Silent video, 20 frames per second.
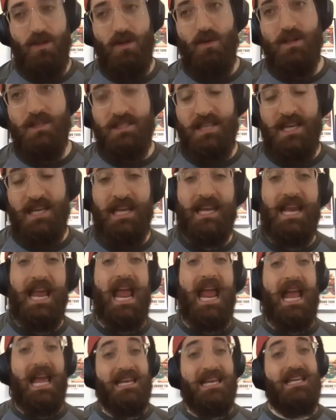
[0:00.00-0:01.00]
can sync it,
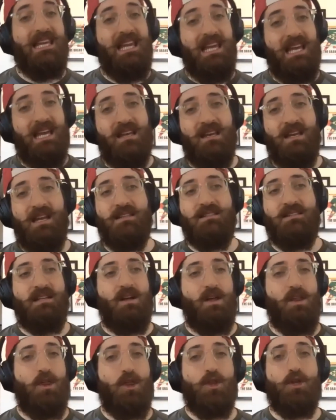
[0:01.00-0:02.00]
and again, it's like
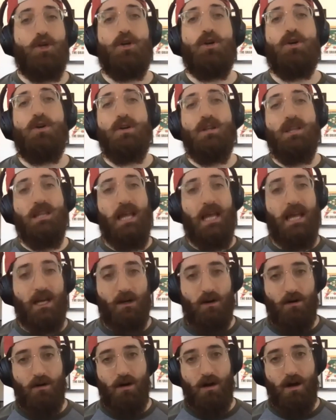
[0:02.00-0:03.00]
a third
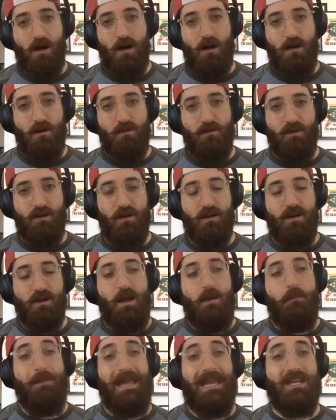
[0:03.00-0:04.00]
layer of
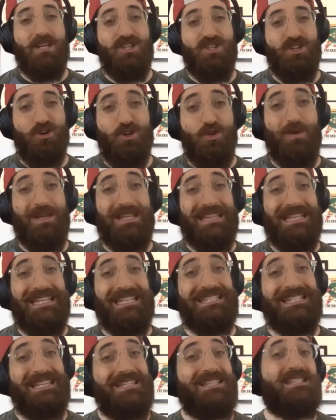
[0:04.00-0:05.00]
making sure you at
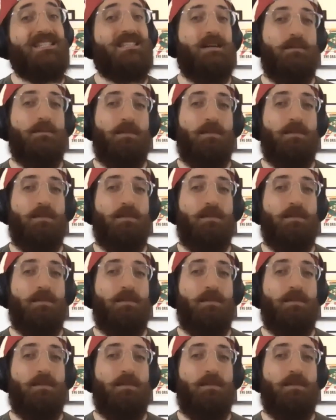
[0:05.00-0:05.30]
least get some